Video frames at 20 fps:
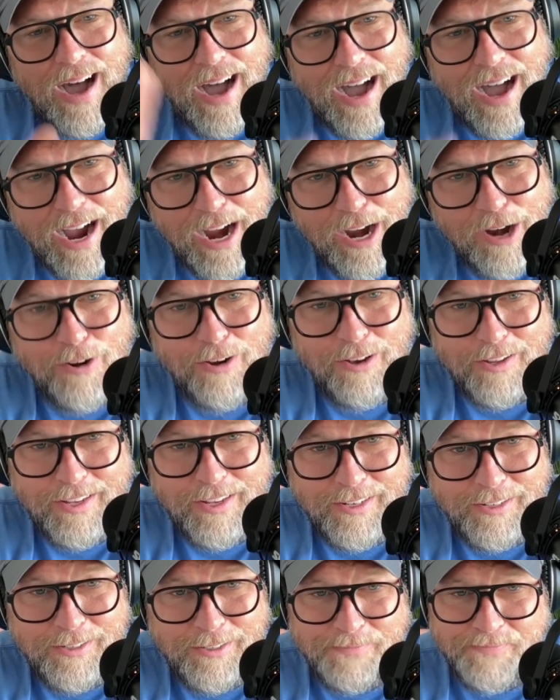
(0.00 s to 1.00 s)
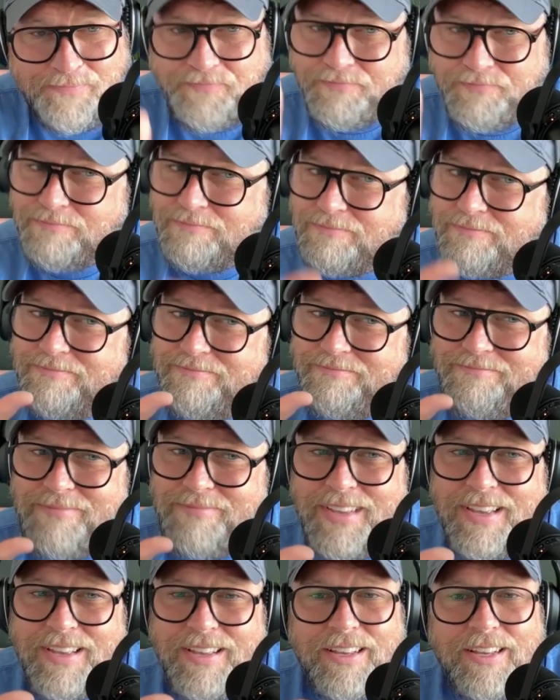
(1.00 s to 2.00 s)
Ireland
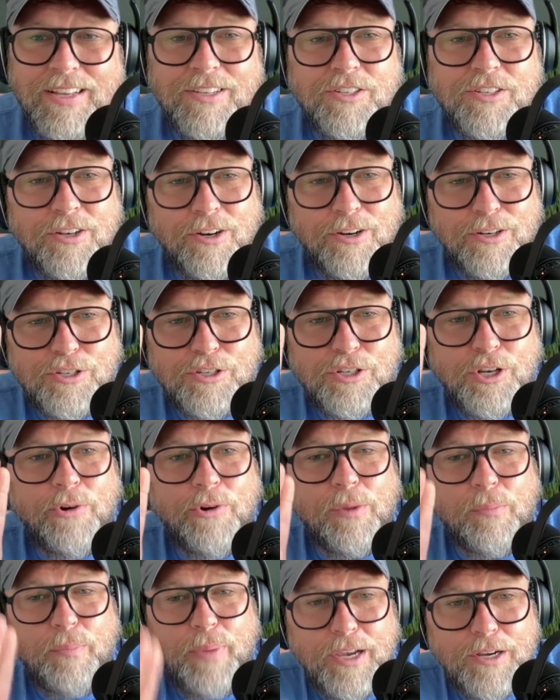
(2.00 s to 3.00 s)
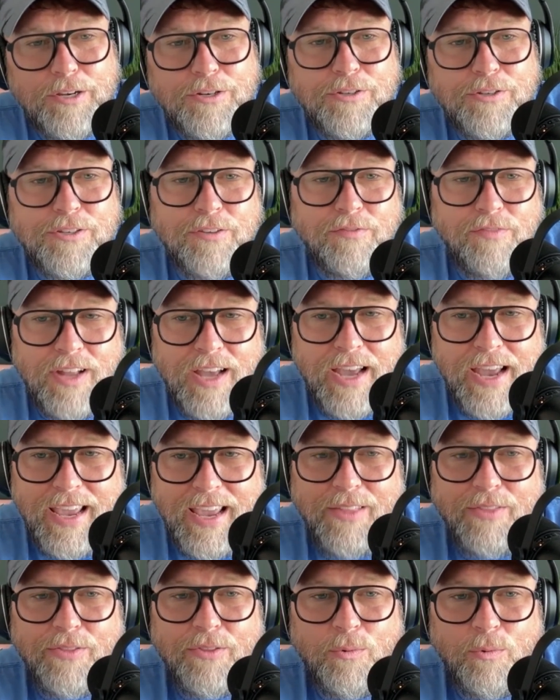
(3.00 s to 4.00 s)
starts showing pictures of
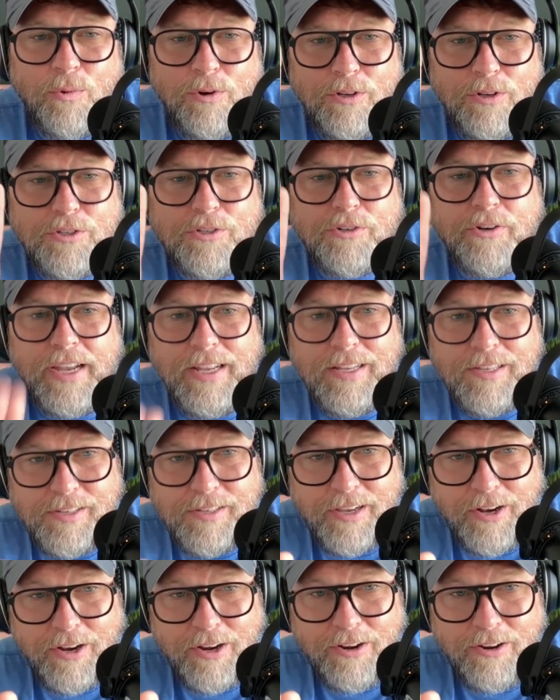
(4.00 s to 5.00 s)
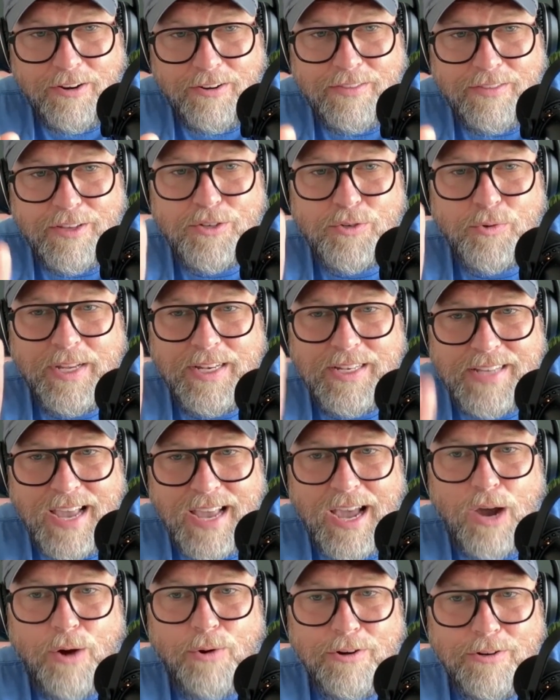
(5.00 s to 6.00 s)
like the World Trade Center, the Twin
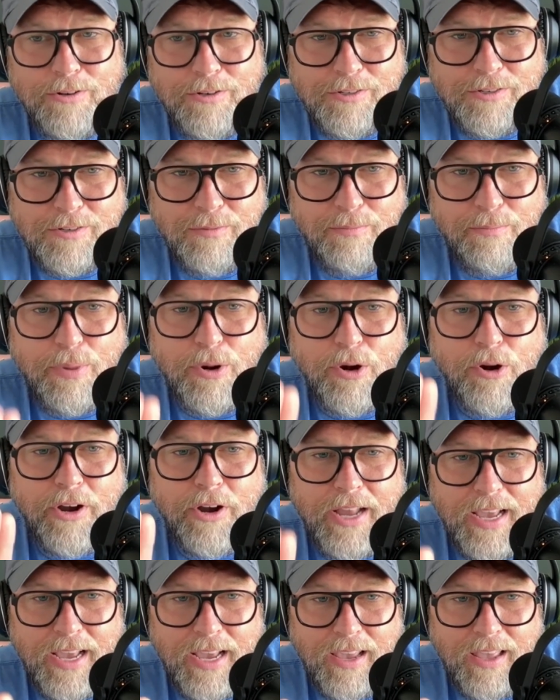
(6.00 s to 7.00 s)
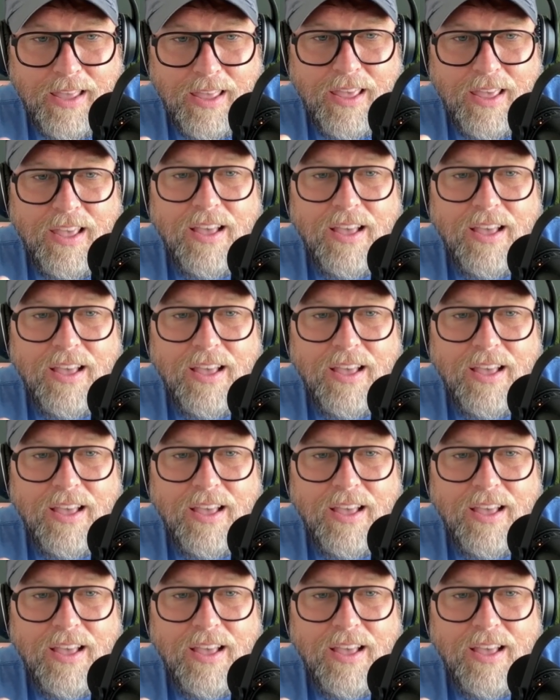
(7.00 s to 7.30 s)
Towers burning.